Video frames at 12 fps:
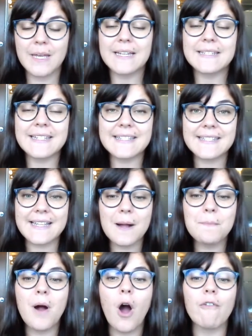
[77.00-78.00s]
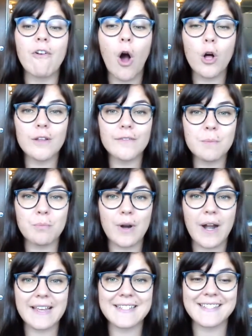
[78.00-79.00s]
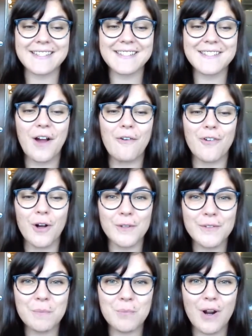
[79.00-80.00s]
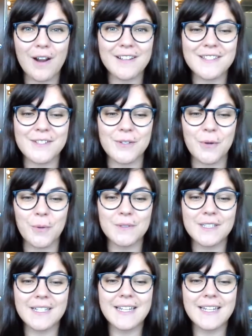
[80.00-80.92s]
The sum of all of the prices of all of the products sold